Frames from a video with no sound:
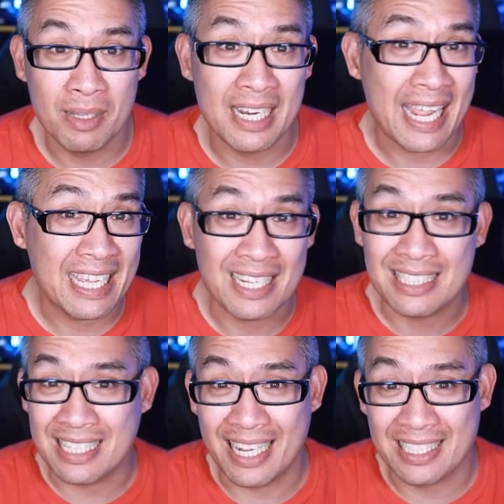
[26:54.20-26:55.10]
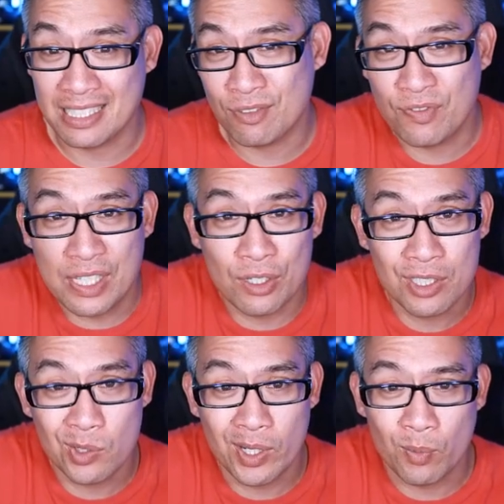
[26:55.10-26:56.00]
bit of 80s, 90s feel
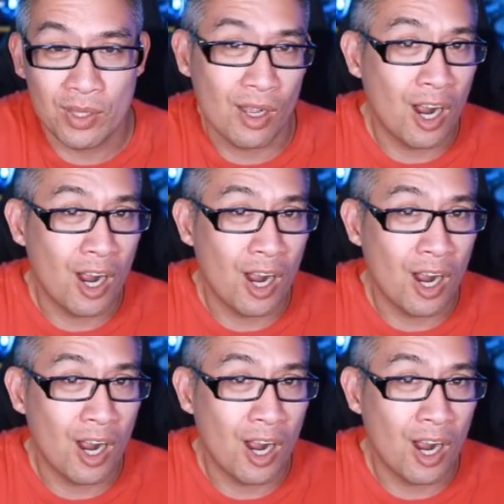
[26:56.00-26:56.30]
to it with the